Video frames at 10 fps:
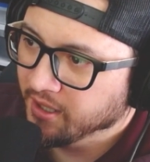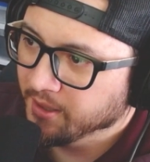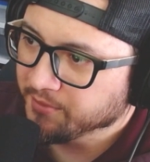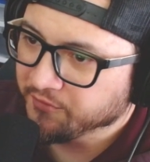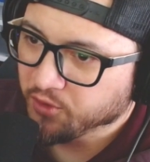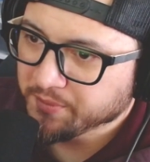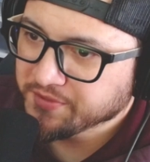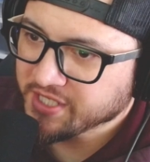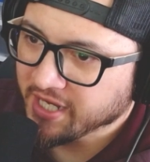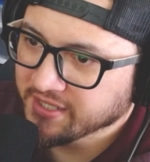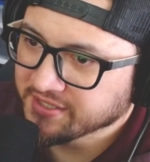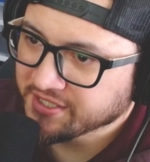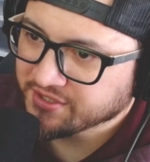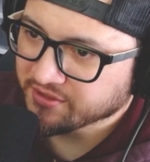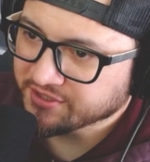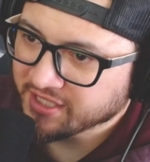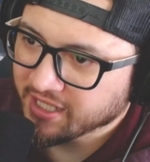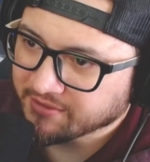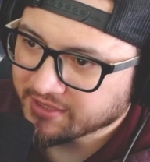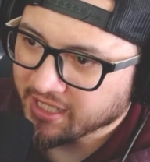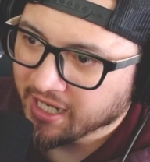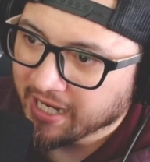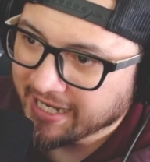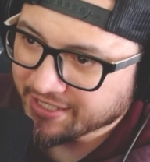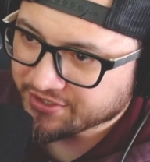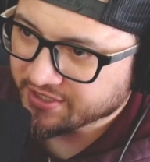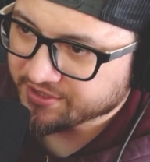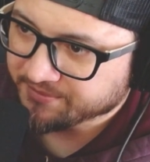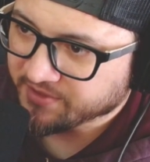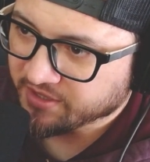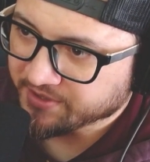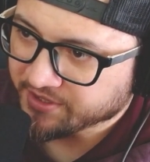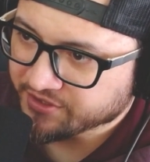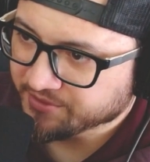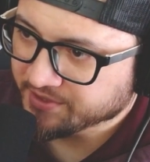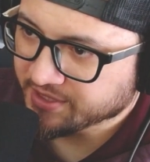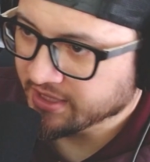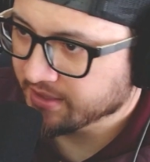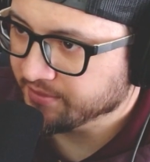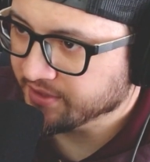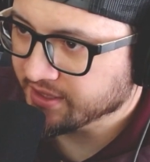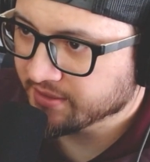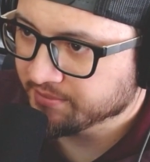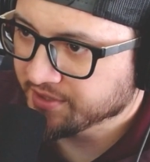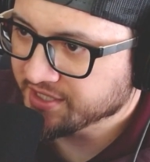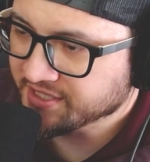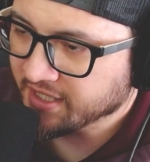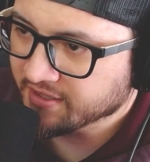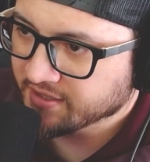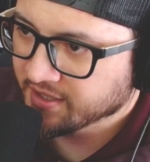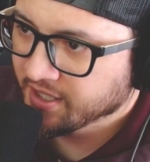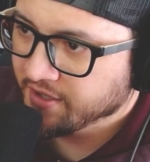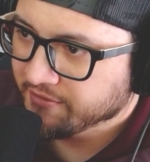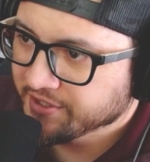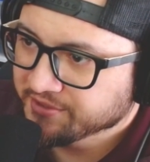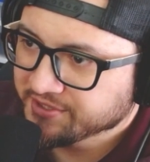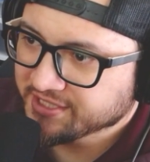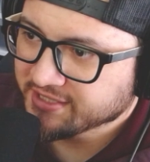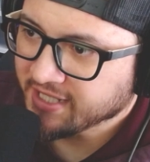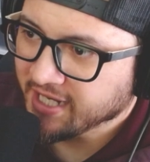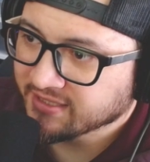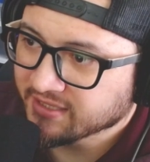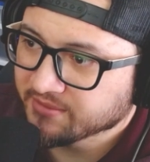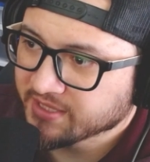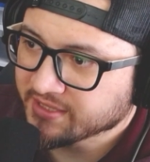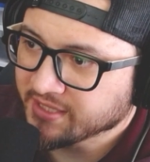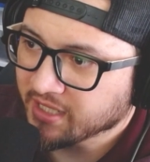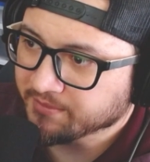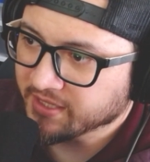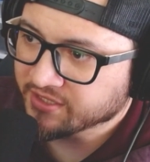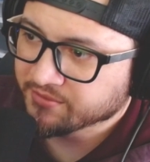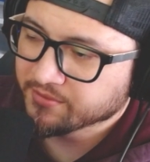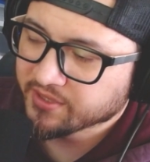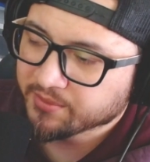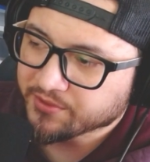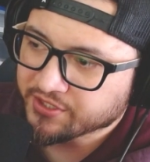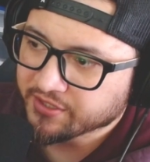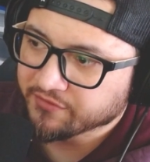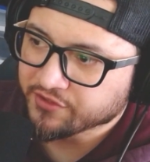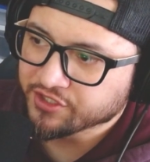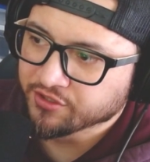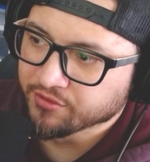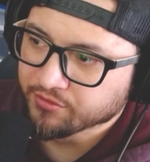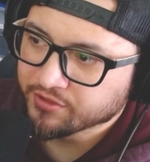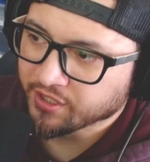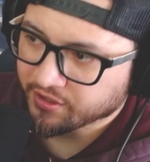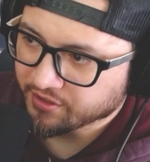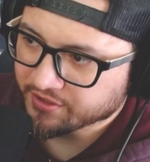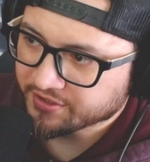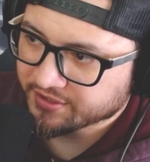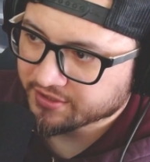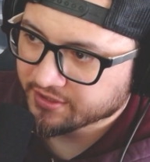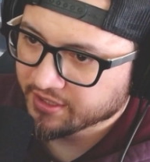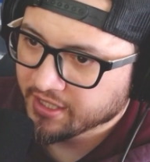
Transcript: Performs an additional attack with a high chance of becoming a super attack, pretty standard. Reduces attacked enemies attack by 20% for 2 turns.